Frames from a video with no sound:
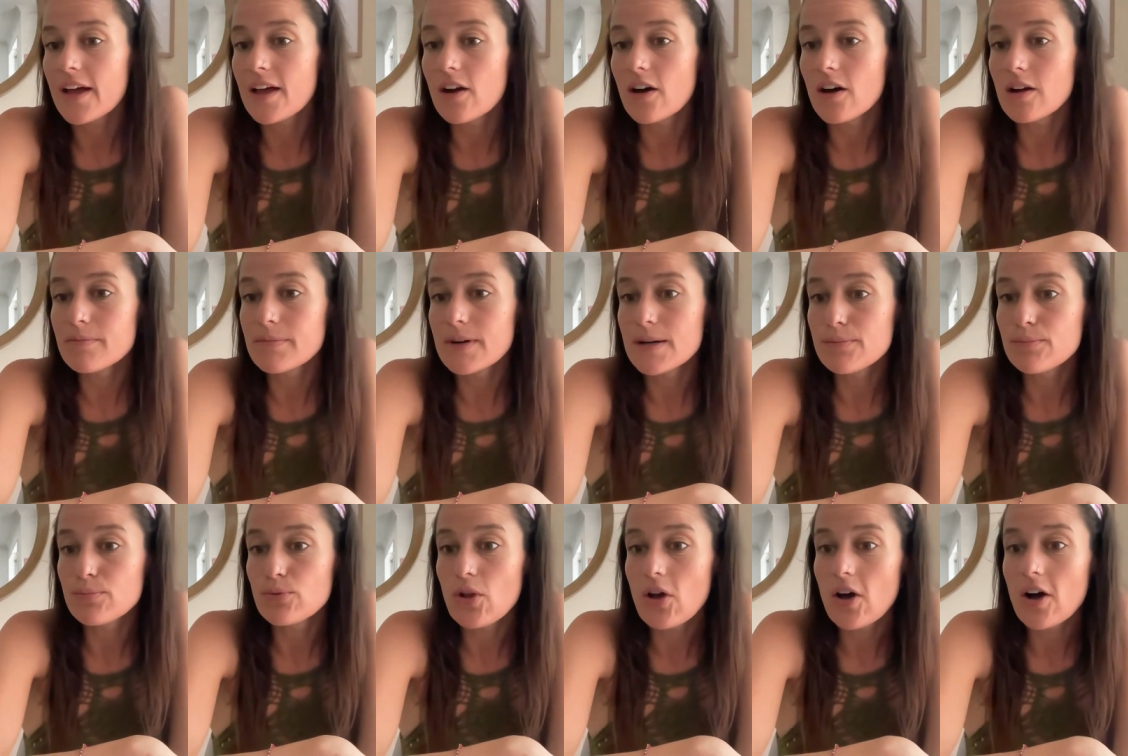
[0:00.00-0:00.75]
And on my
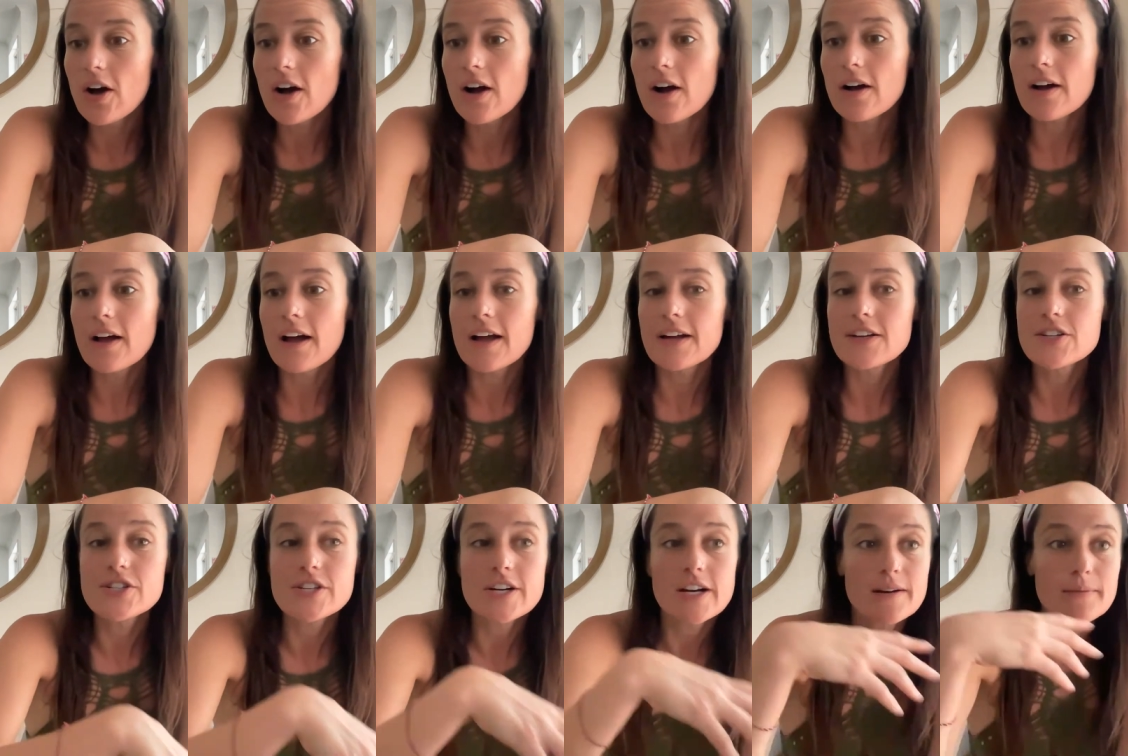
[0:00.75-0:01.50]
blog, I
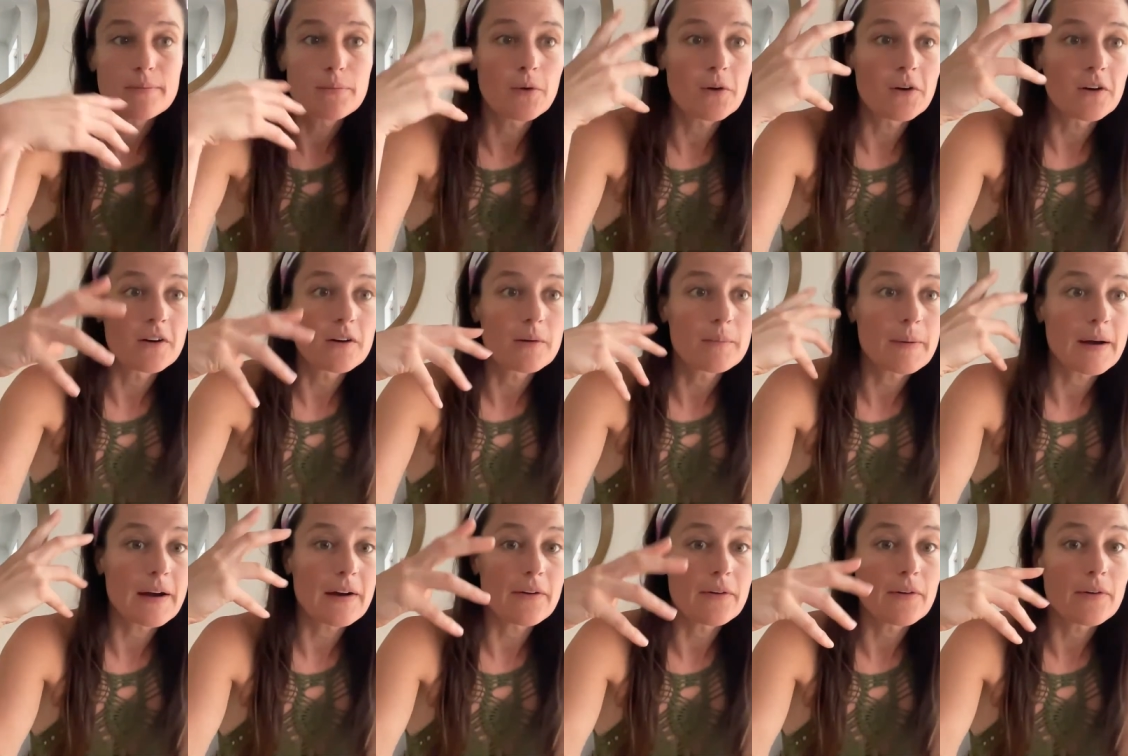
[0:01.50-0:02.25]
share more
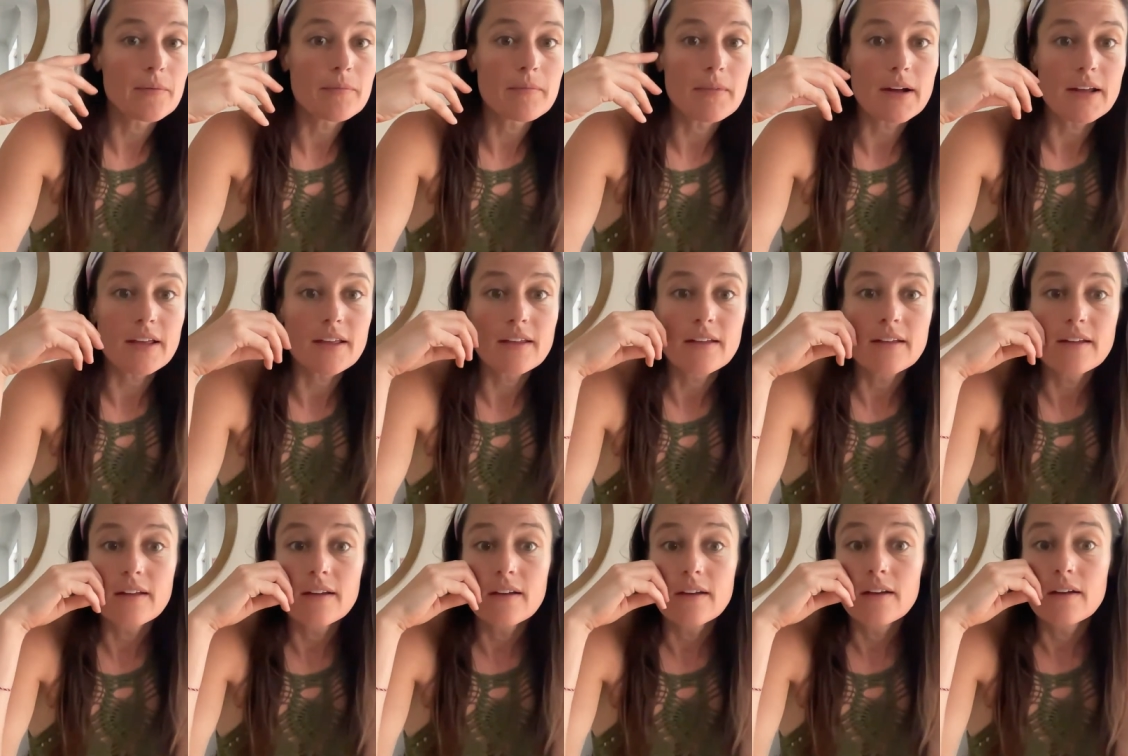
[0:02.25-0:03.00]
about my
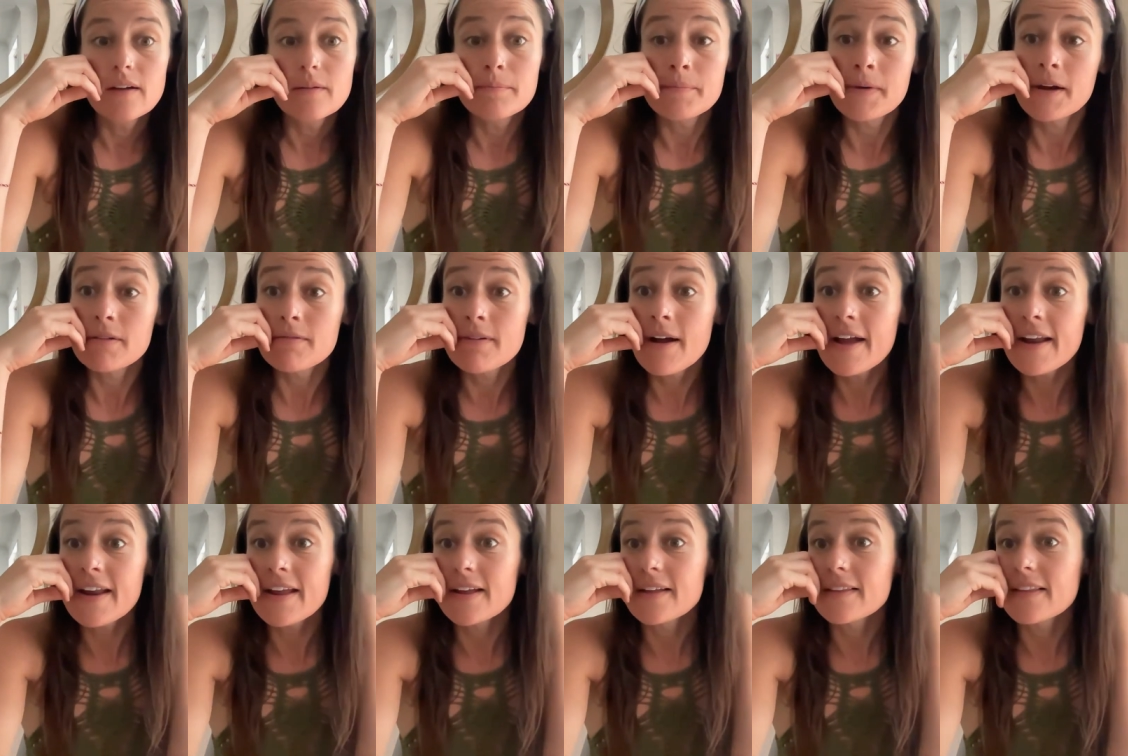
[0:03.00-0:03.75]

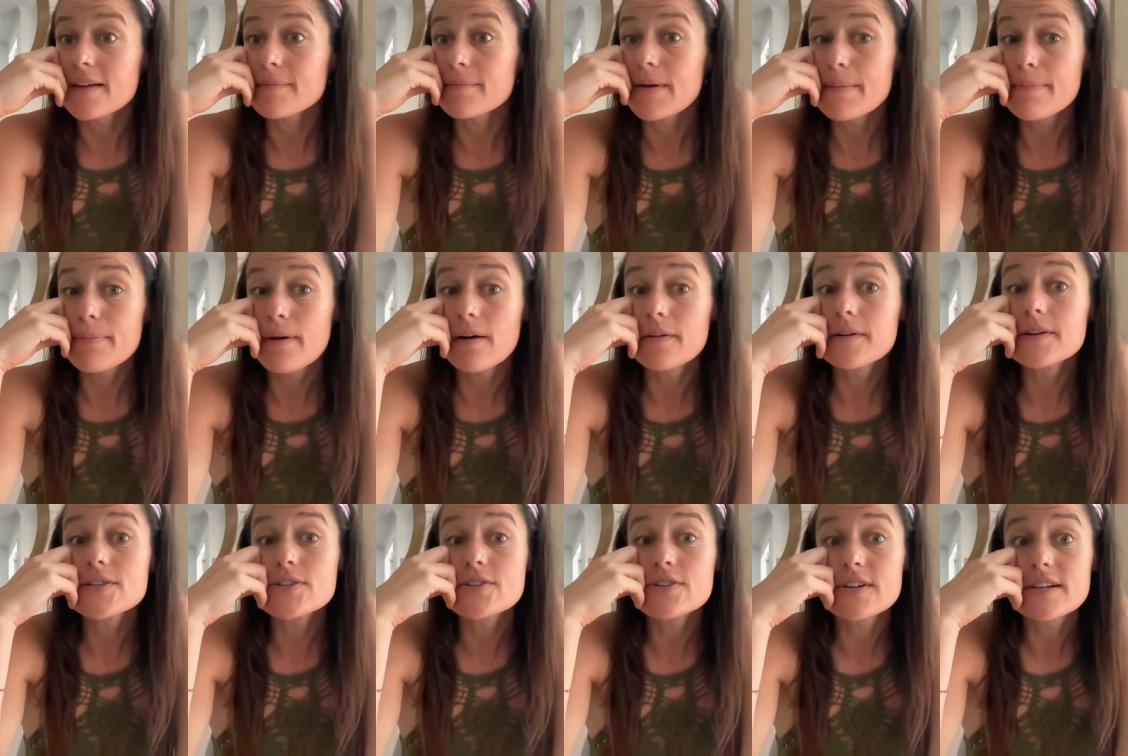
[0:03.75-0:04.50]
writing, like my
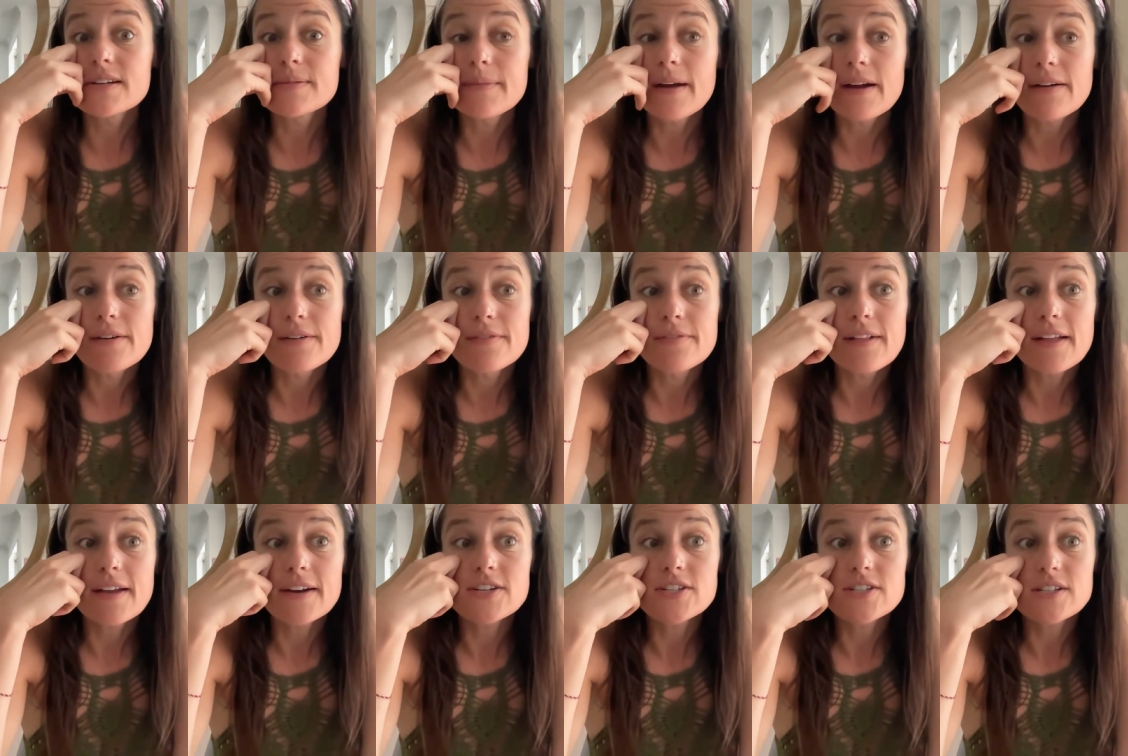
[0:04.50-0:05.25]
poetry, my
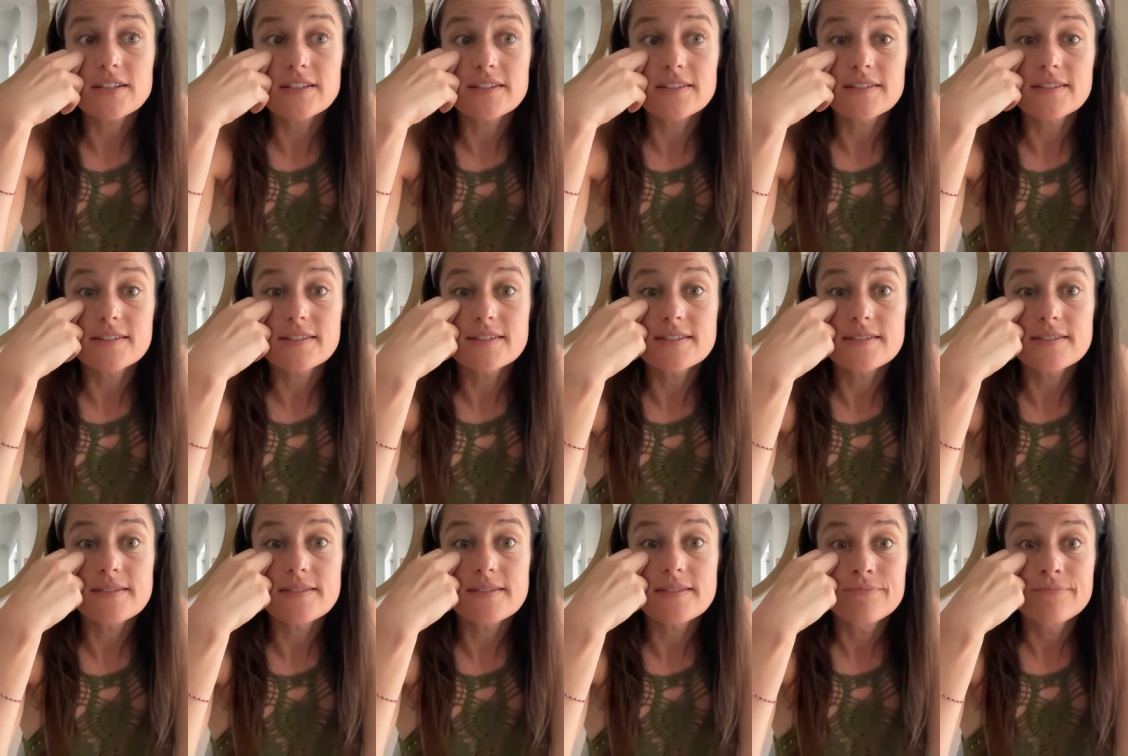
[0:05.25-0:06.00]
reflections,